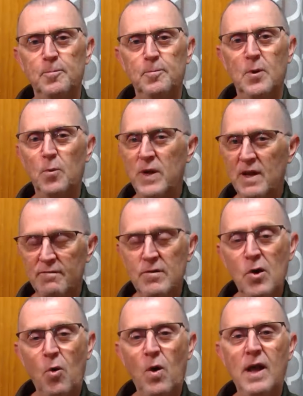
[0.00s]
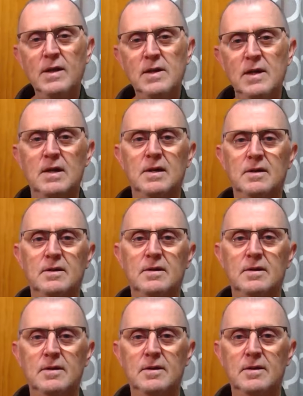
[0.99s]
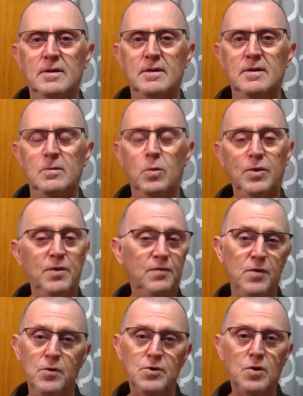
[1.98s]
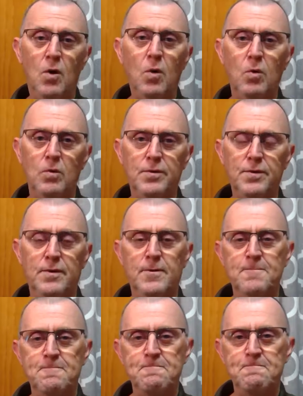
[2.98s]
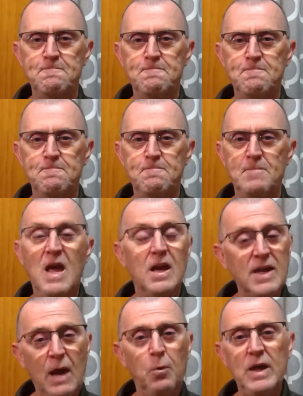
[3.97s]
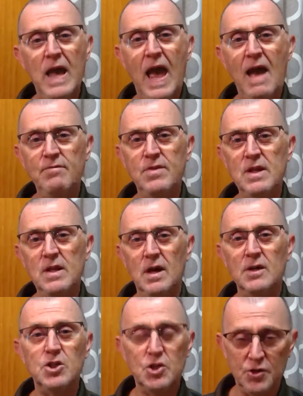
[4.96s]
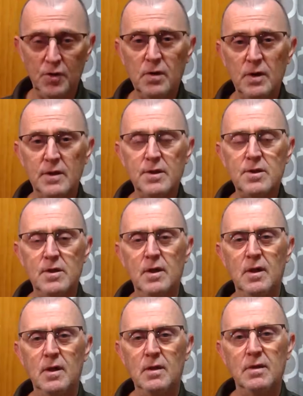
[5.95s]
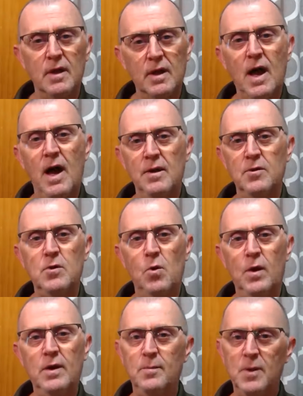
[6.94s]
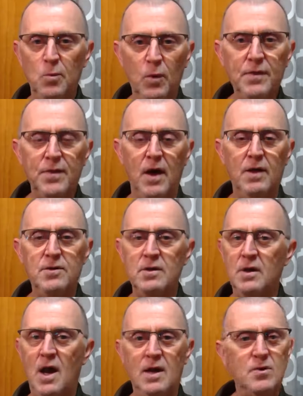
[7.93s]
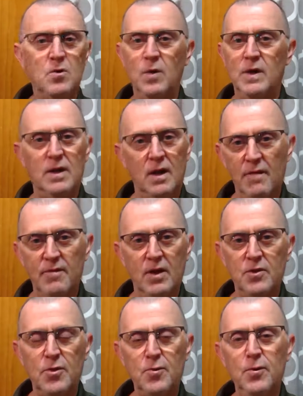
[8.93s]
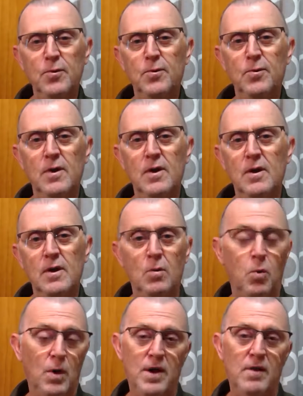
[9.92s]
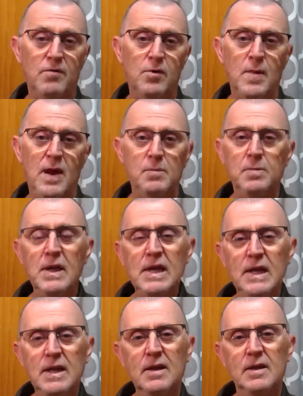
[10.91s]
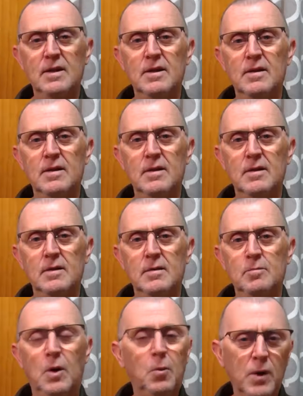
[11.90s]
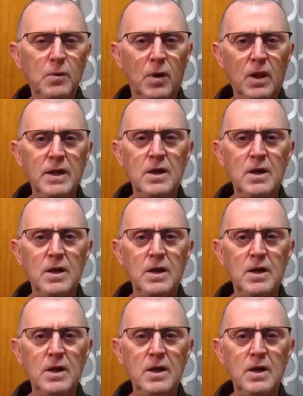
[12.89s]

But we have no idea what the future holds. Now, we have the assurance that God is going to be with us and God's going to love us through whatever may be, but we really